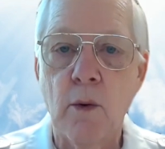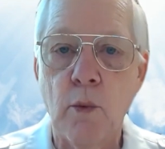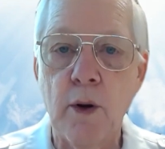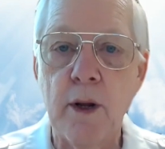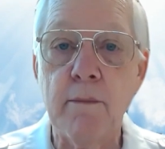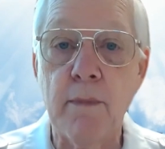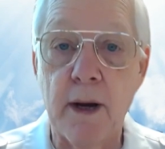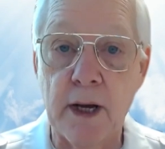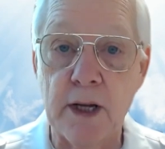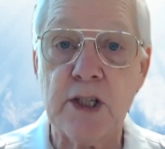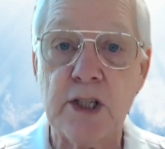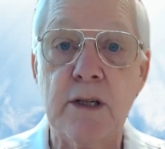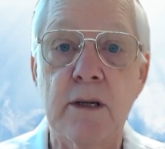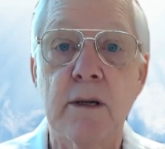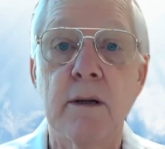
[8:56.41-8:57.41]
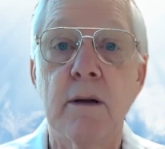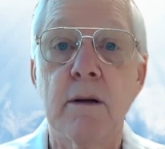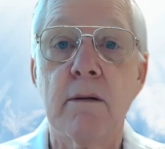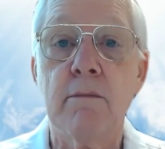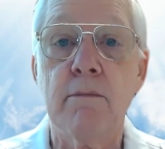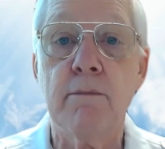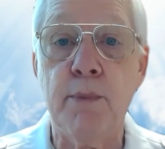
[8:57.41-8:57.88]
We must
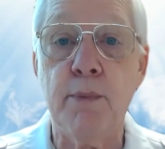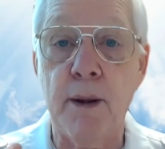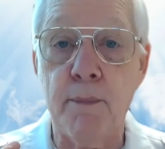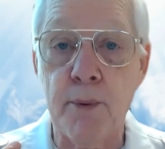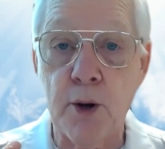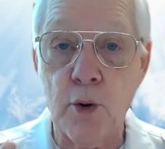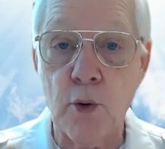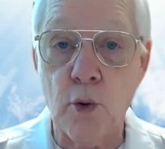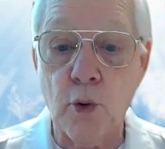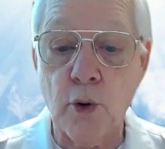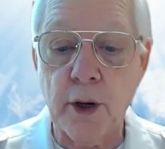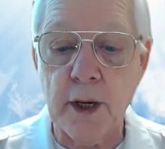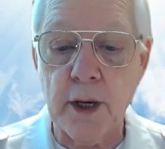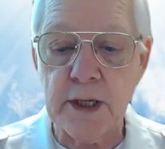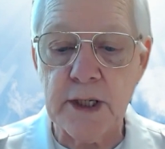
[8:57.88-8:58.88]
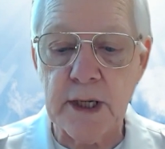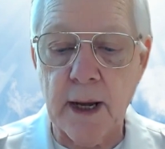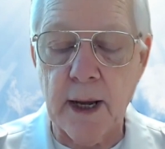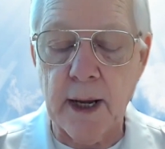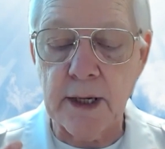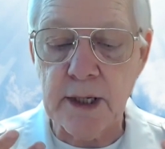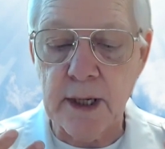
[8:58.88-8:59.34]
be pure in his
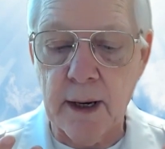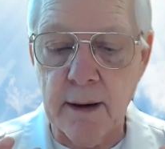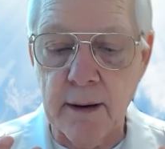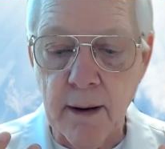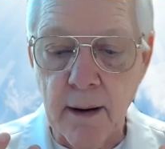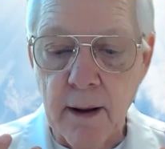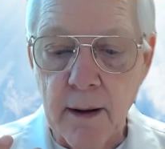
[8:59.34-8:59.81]
eyes and